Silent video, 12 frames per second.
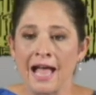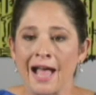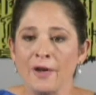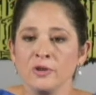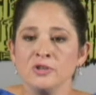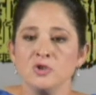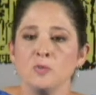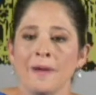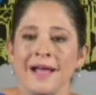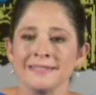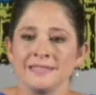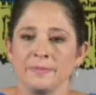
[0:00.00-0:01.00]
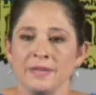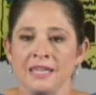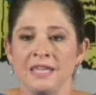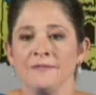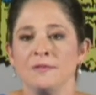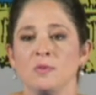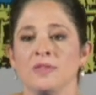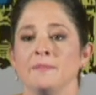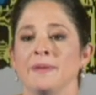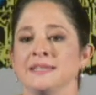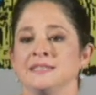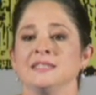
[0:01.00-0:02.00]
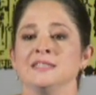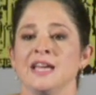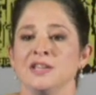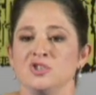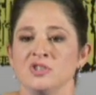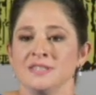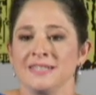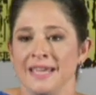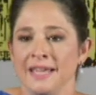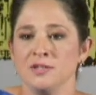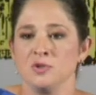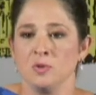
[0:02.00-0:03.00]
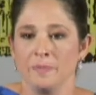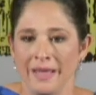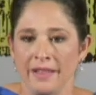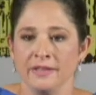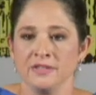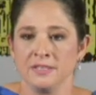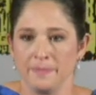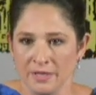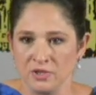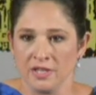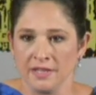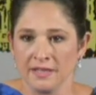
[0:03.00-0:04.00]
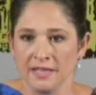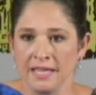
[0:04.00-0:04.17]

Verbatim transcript: How could you possibly, even with the best intentions, get to a balanced budget?